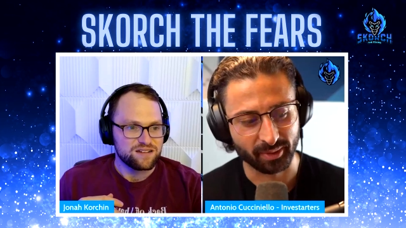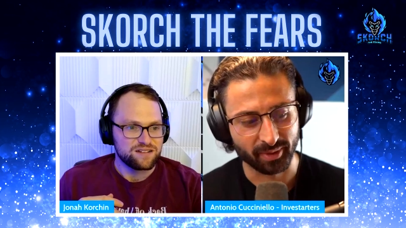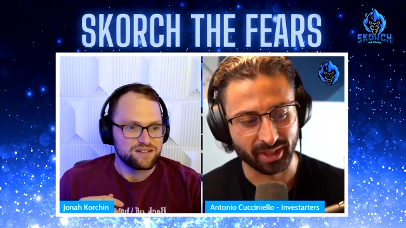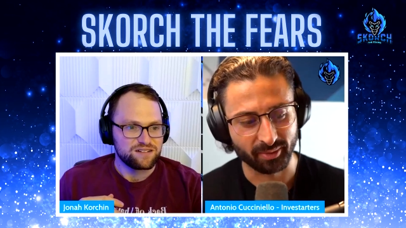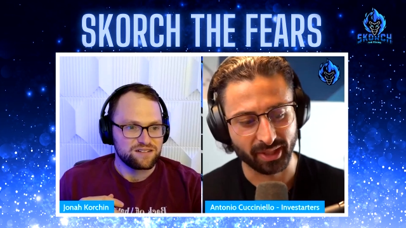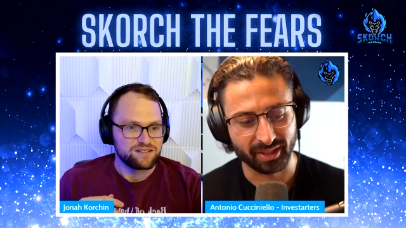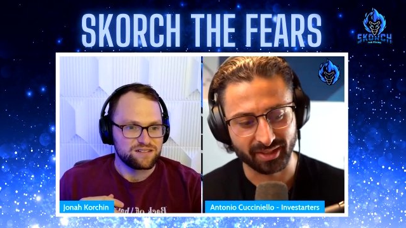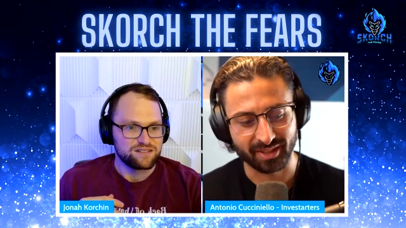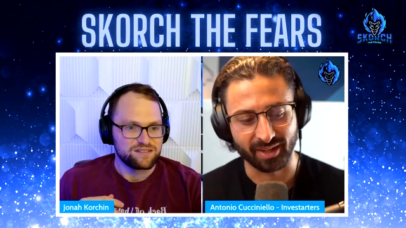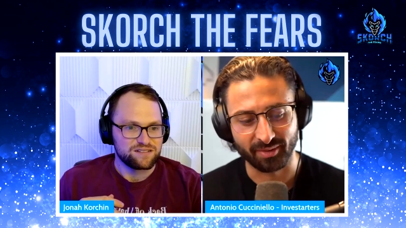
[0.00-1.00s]
Speaker 1: I'm glad we had this
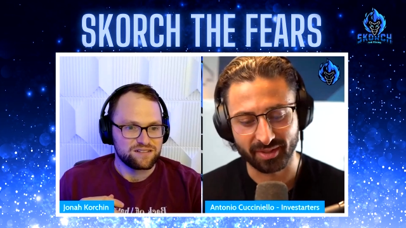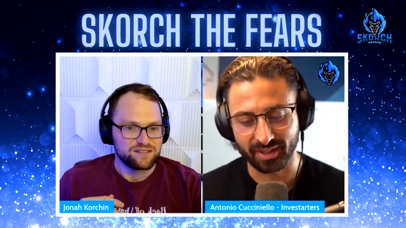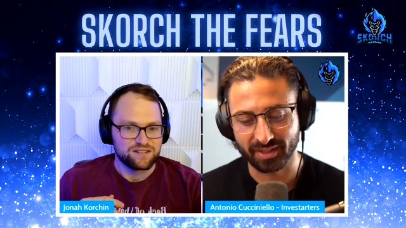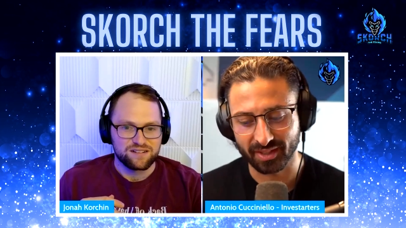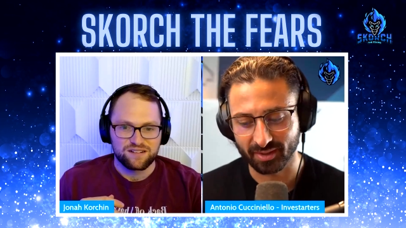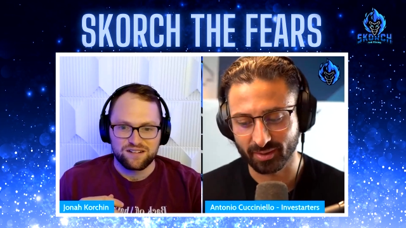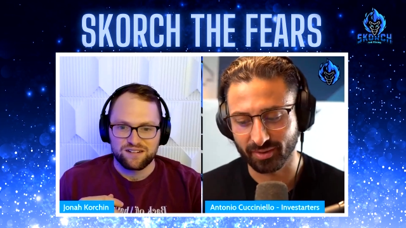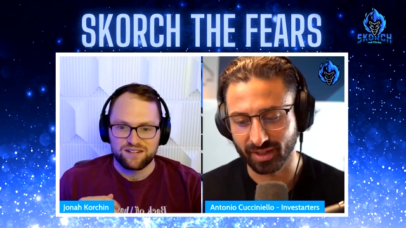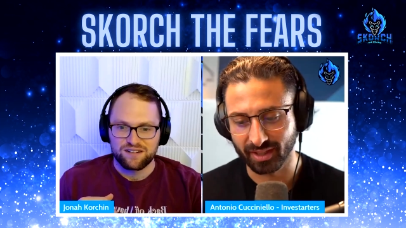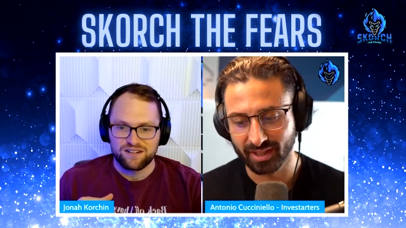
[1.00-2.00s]
conversation. It was
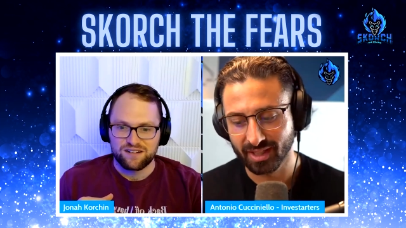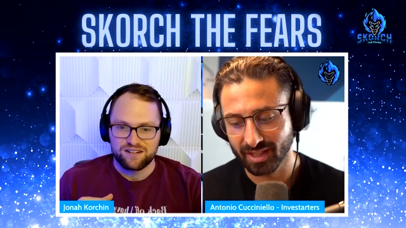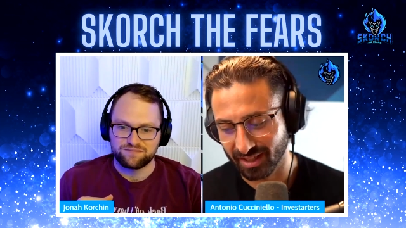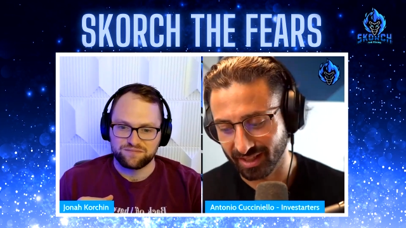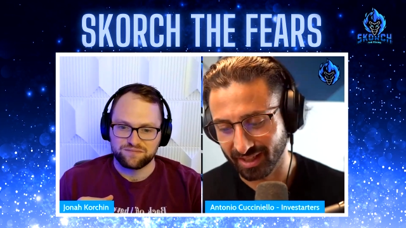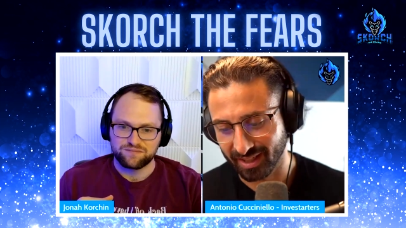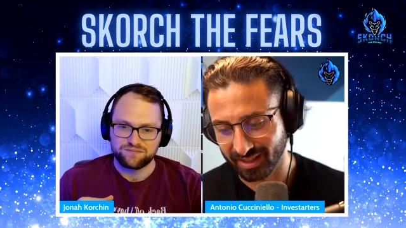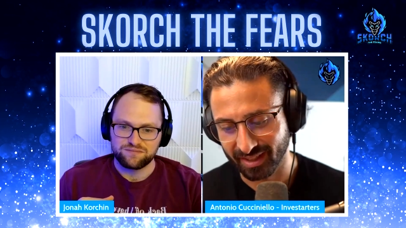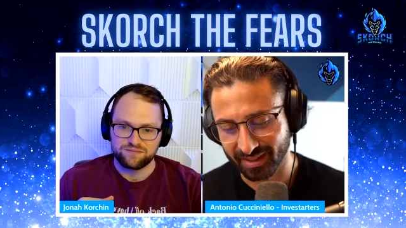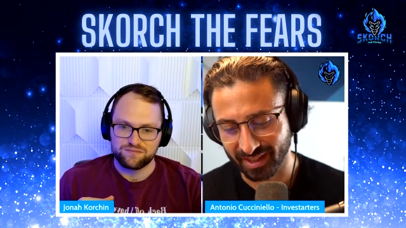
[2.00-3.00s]
fun.
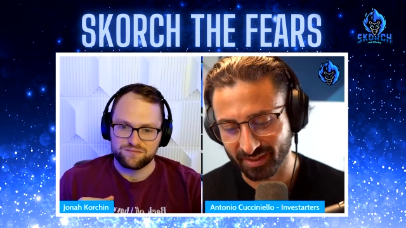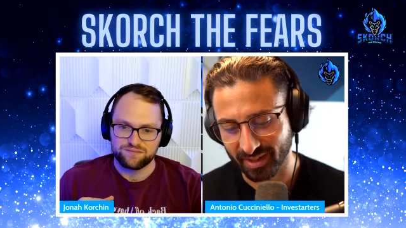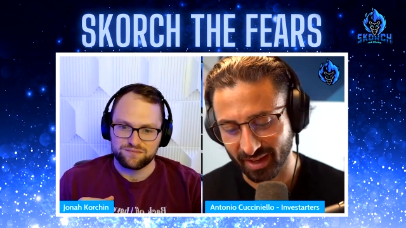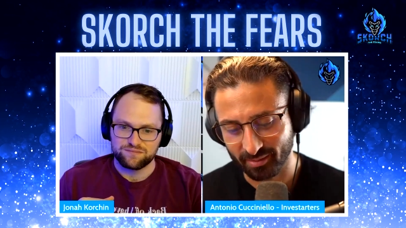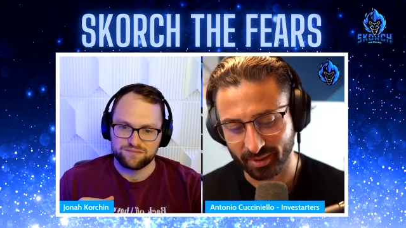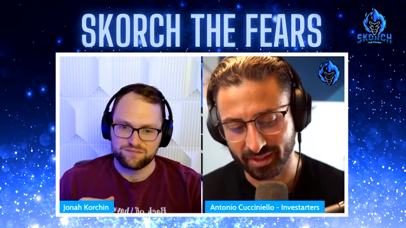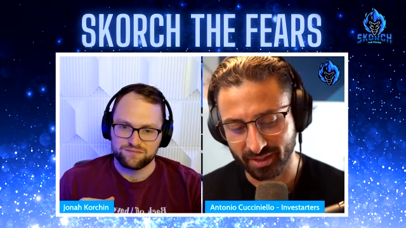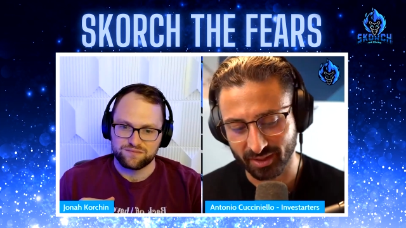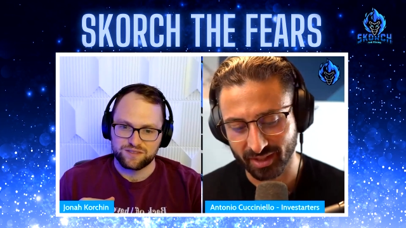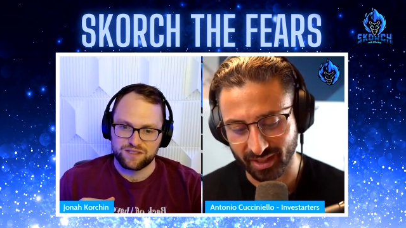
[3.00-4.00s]
And uh, thanks for having me,
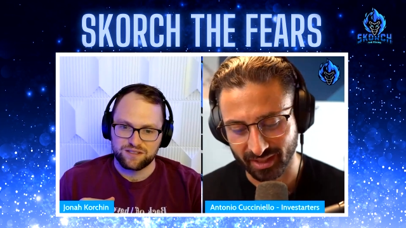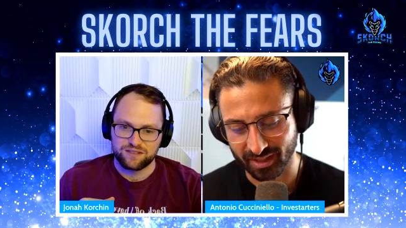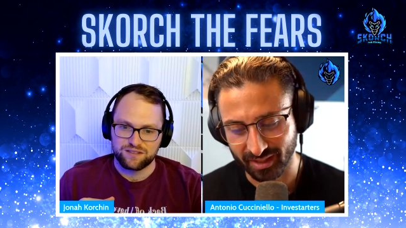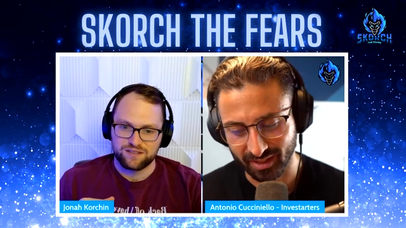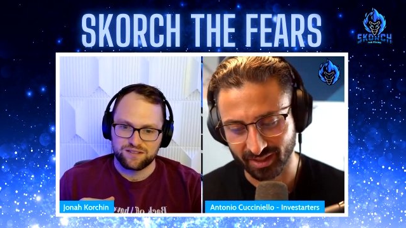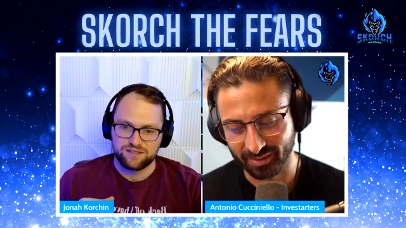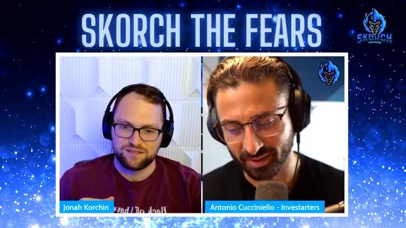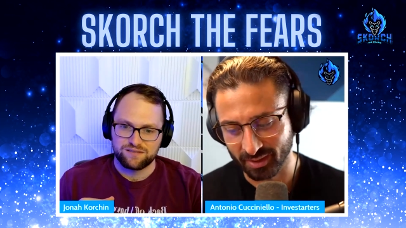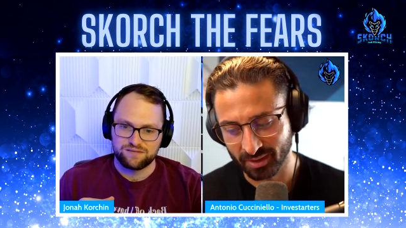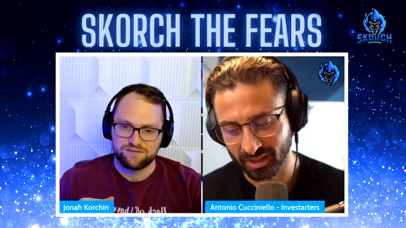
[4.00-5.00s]
Jonah, and all of you.